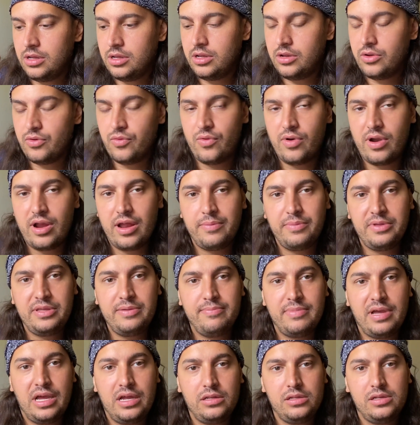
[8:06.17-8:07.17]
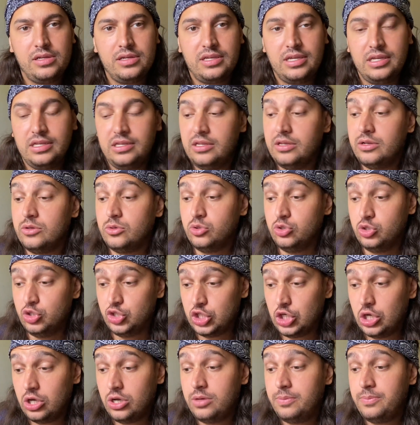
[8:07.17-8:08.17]
Rami Malek, he did a good
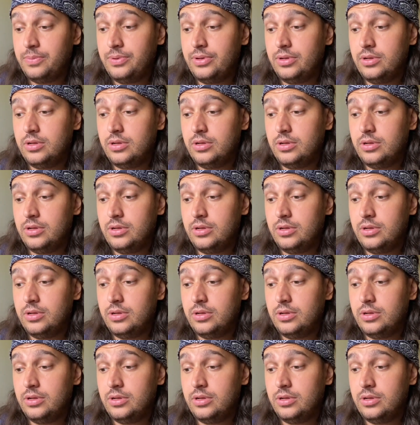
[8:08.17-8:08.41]
job.